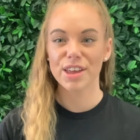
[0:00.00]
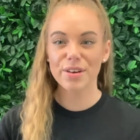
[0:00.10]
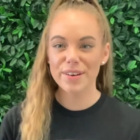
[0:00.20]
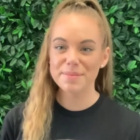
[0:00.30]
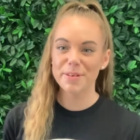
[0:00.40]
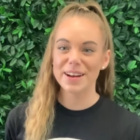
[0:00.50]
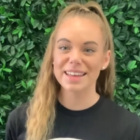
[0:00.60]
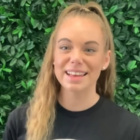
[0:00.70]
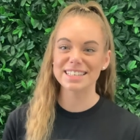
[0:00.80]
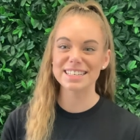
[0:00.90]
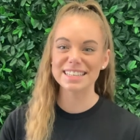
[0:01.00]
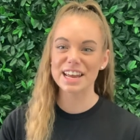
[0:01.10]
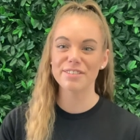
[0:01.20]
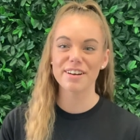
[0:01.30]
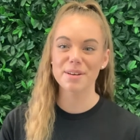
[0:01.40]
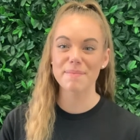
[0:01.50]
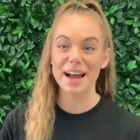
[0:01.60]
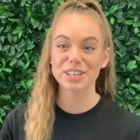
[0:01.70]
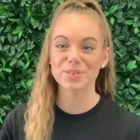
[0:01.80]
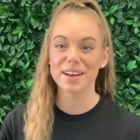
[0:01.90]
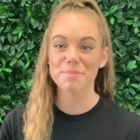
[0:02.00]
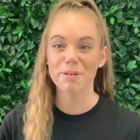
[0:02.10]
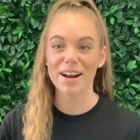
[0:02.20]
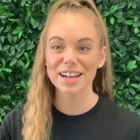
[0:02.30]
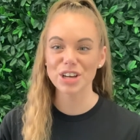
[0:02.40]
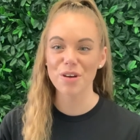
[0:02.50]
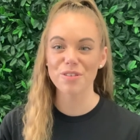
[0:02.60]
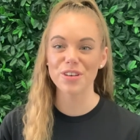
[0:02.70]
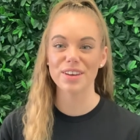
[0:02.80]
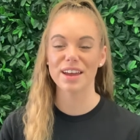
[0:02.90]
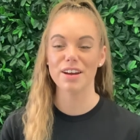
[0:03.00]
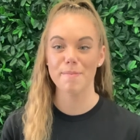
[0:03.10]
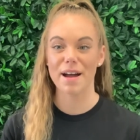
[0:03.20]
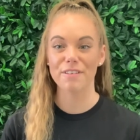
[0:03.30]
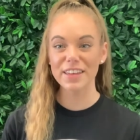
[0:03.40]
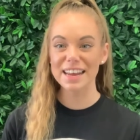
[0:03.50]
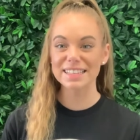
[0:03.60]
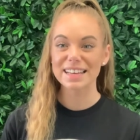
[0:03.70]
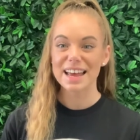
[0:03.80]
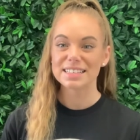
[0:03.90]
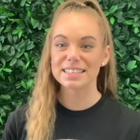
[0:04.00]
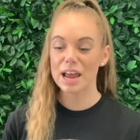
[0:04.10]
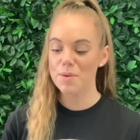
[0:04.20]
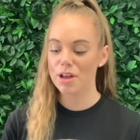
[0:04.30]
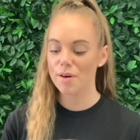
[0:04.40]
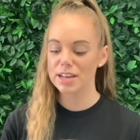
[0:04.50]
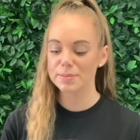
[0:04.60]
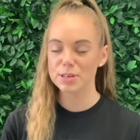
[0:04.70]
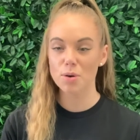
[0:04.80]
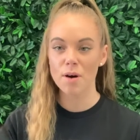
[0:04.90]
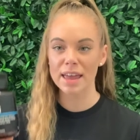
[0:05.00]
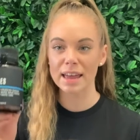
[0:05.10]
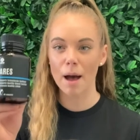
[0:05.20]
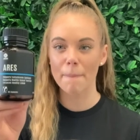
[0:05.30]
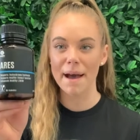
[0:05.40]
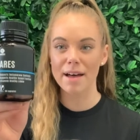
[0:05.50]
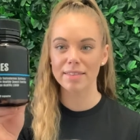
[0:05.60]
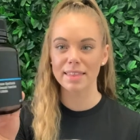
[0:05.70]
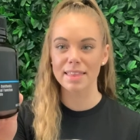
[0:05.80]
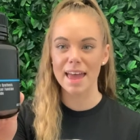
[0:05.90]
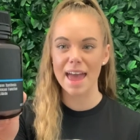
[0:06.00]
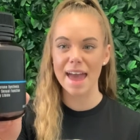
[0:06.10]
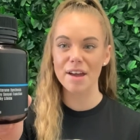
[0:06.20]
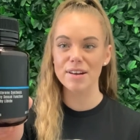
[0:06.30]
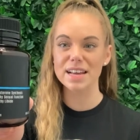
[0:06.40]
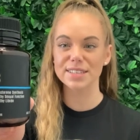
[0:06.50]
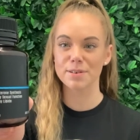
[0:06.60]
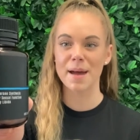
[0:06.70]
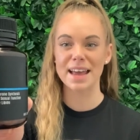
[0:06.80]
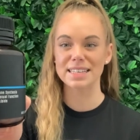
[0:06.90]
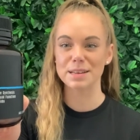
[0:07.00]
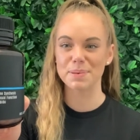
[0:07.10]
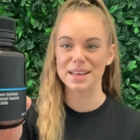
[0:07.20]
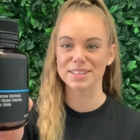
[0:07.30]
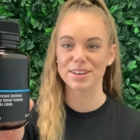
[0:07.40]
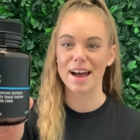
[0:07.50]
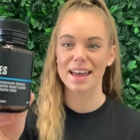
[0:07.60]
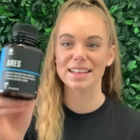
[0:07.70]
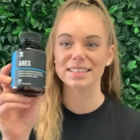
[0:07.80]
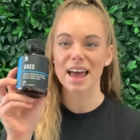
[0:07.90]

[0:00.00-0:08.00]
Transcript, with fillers: Good morning, legends, and welcome back to another product overview here at MAK Fitness. Today we are going to be talking about the Ares from ATP Science.